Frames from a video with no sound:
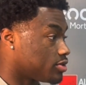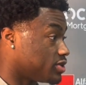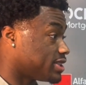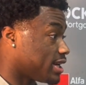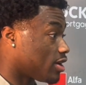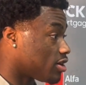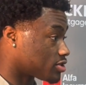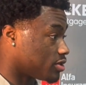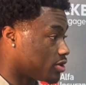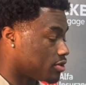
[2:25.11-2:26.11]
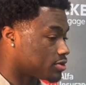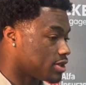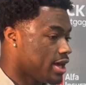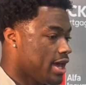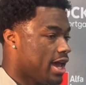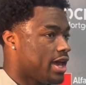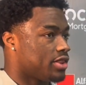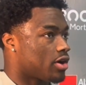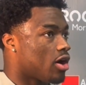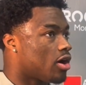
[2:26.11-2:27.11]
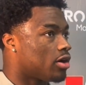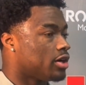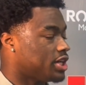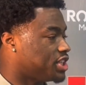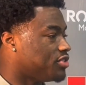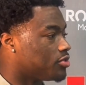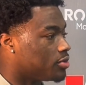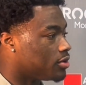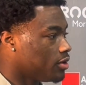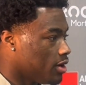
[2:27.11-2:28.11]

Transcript: we set long-term goals, and they're all achievable.